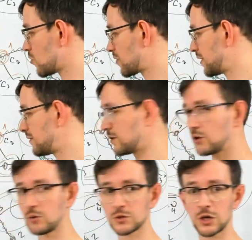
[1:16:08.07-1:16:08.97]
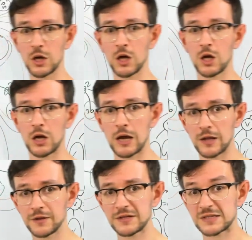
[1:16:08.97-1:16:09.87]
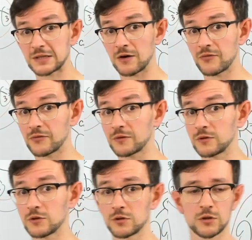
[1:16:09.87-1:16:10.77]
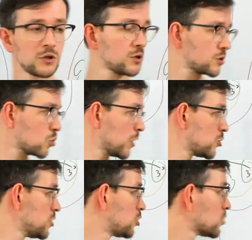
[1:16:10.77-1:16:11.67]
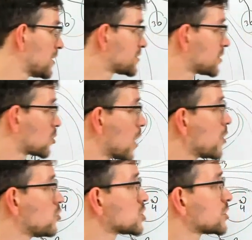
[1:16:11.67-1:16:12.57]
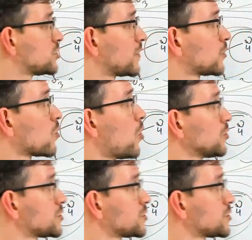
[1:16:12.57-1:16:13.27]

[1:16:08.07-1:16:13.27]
of the given node, and that's enough. So when you need to answer the query, you just iterate over all